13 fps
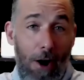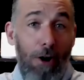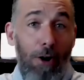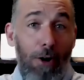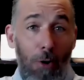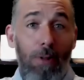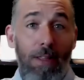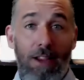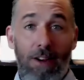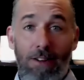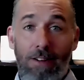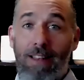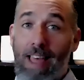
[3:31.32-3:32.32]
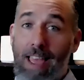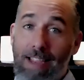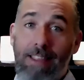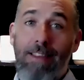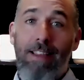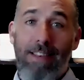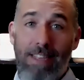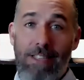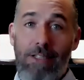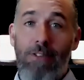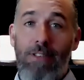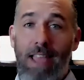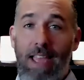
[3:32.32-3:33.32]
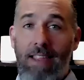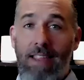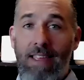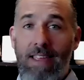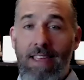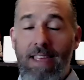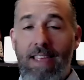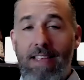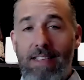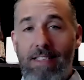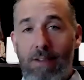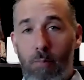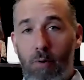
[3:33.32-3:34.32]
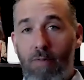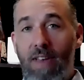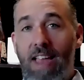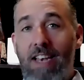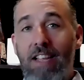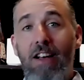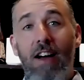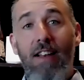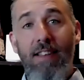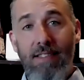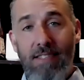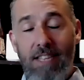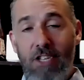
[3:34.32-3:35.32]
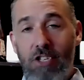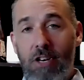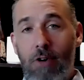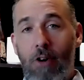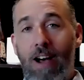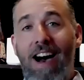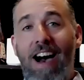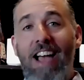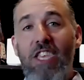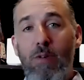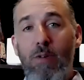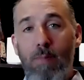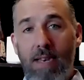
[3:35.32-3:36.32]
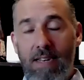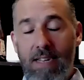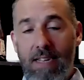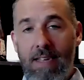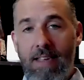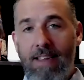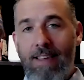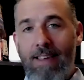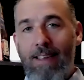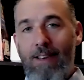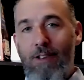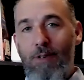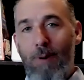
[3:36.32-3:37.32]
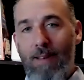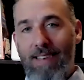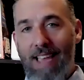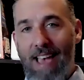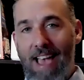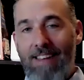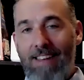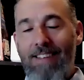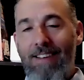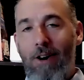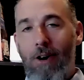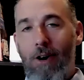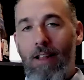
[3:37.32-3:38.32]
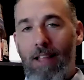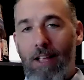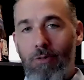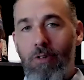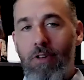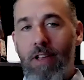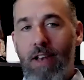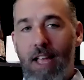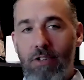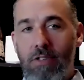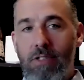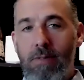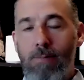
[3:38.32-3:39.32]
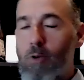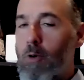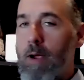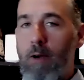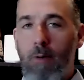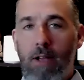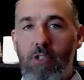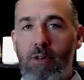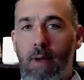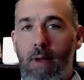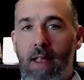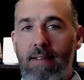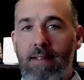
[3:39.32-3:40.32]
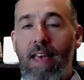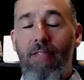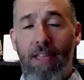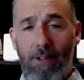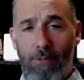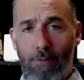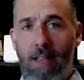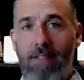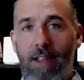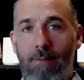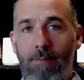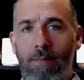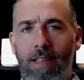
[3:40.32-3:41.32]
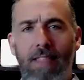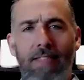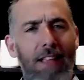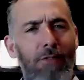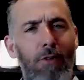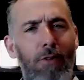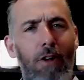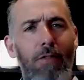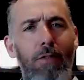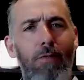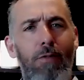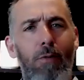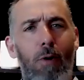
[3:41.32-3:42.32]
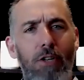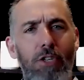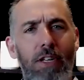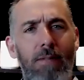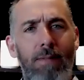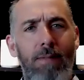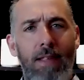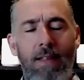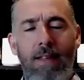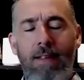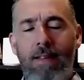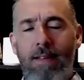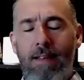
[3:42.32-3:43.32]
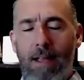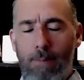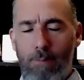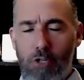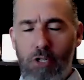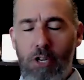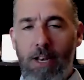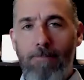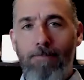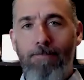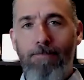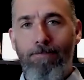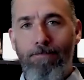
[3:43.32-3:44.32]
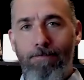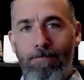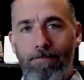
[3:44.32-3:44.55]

our goal here, like a diesel tank, is to prevent condensation or high humidity to attack our electrical connections. So great question, Brent, and thanks for asking. And thanks for all of you for watching. I appreciate it.